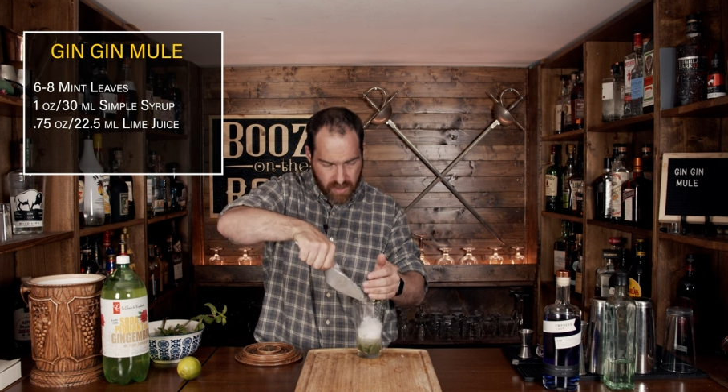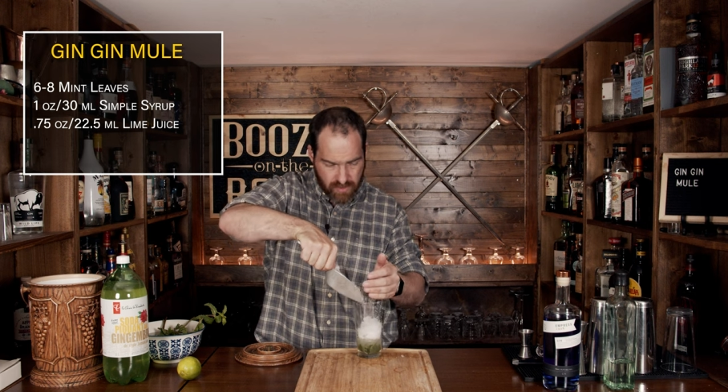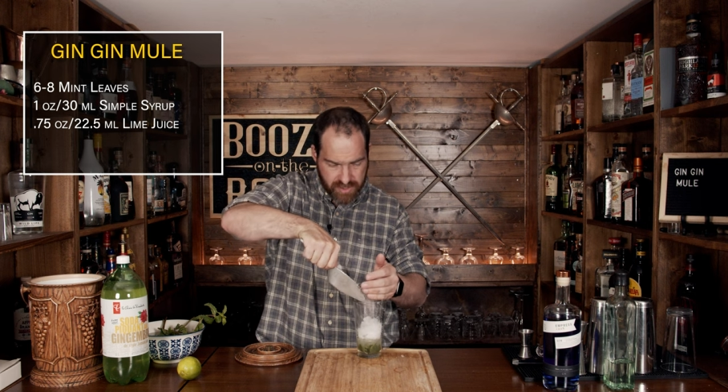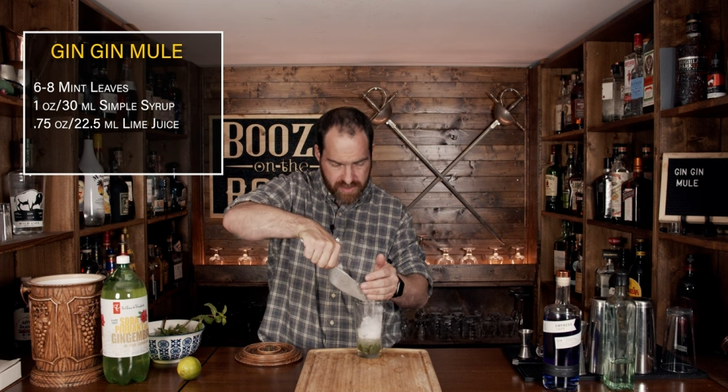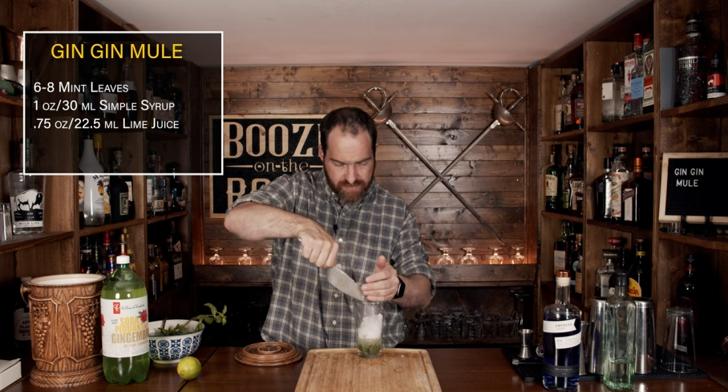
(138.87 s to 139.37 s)

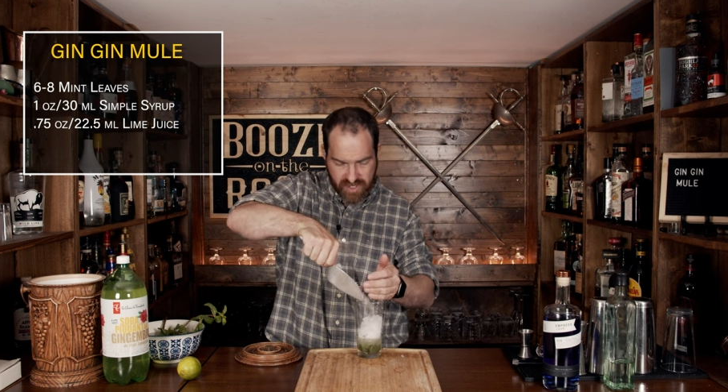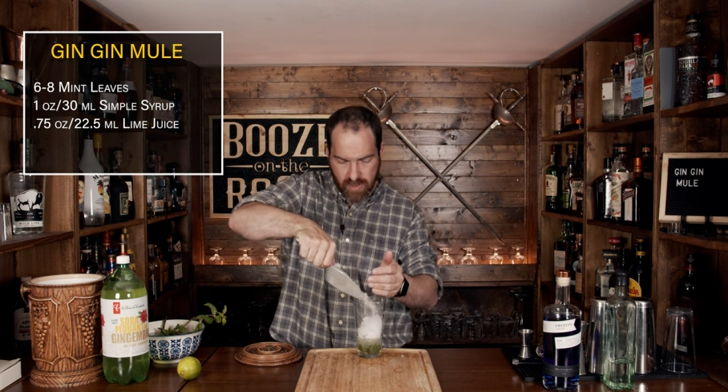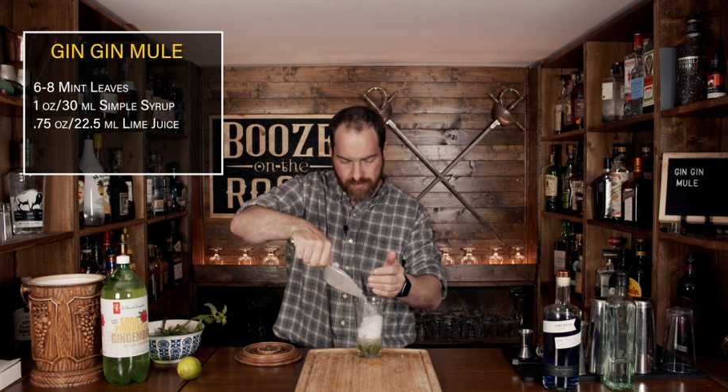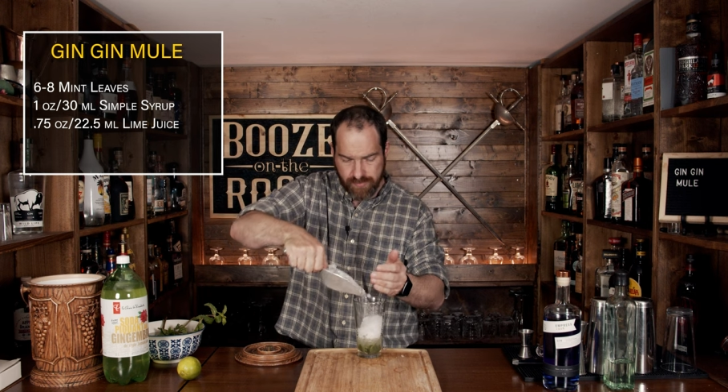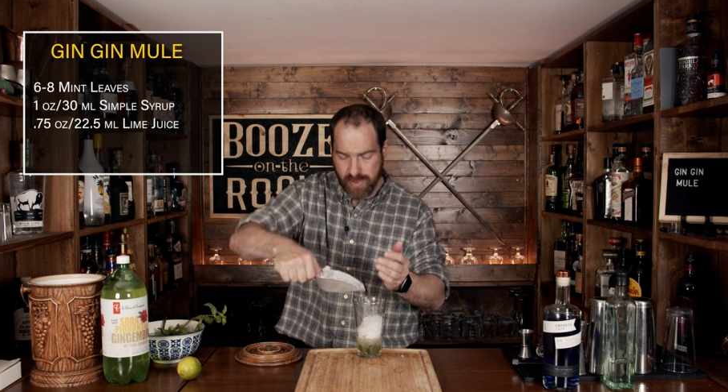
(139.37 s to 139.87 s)
We just, you
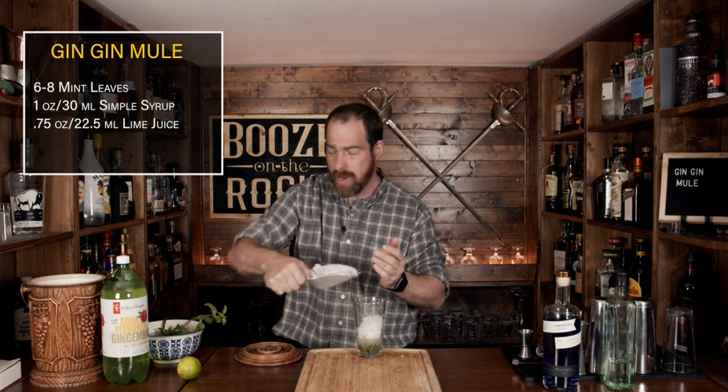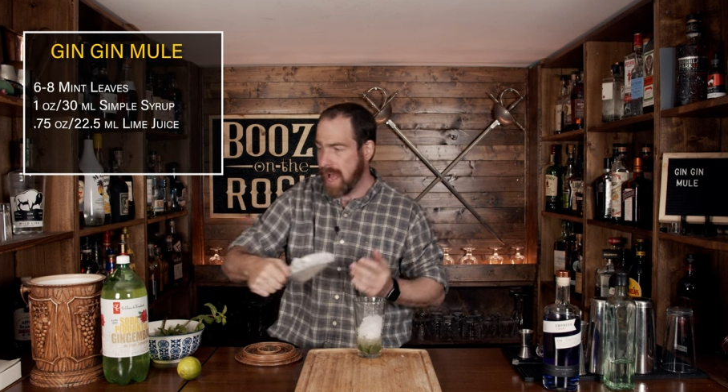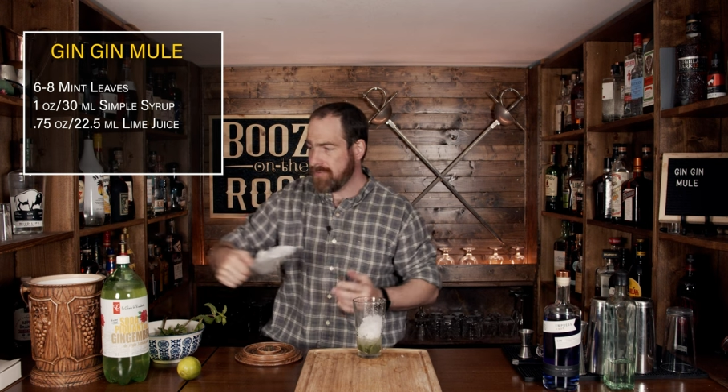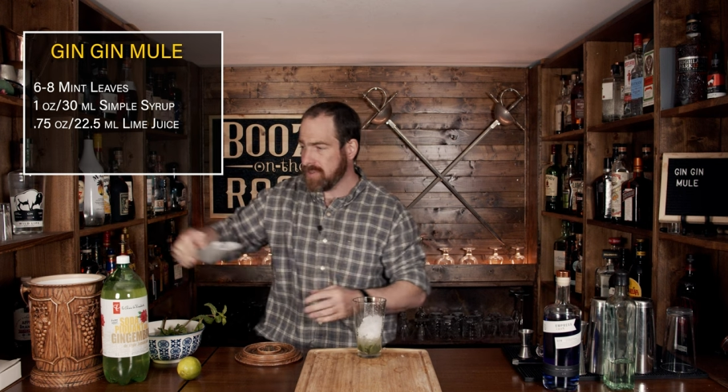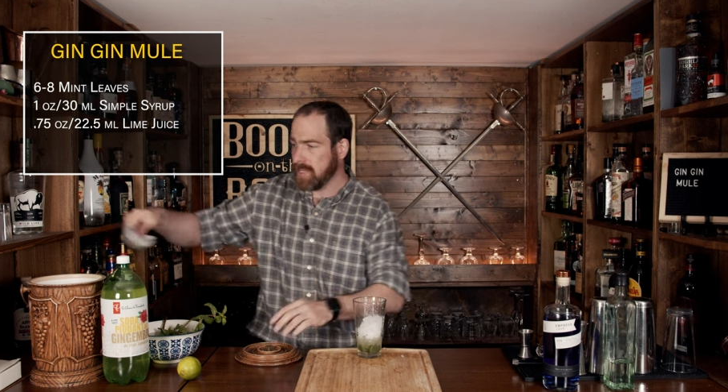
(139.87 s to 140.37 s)
know, about
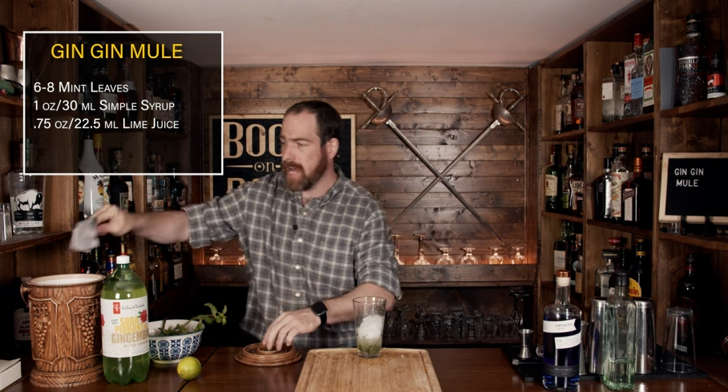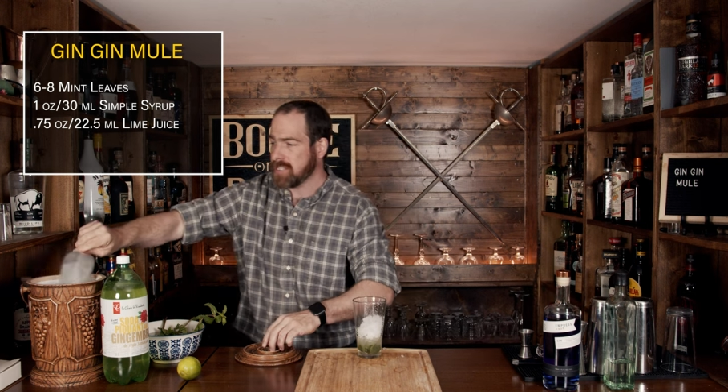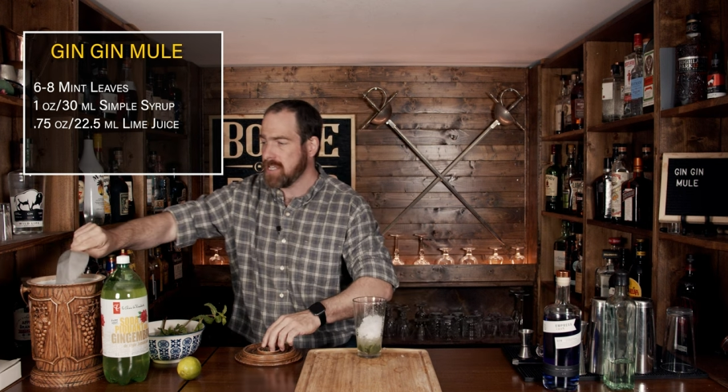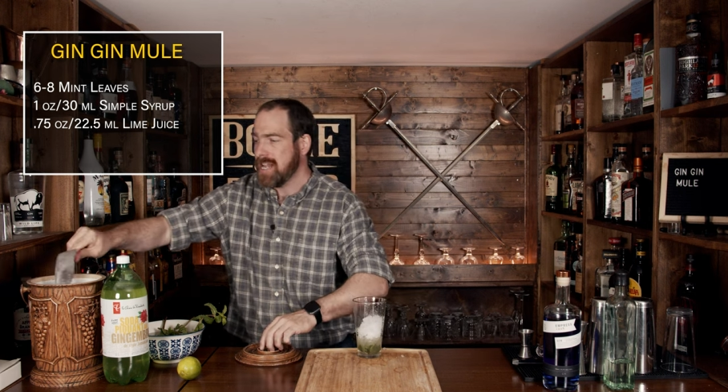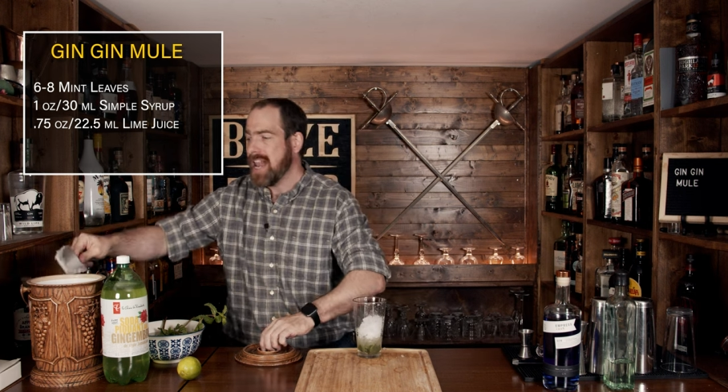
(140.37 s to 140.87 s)
half the glass.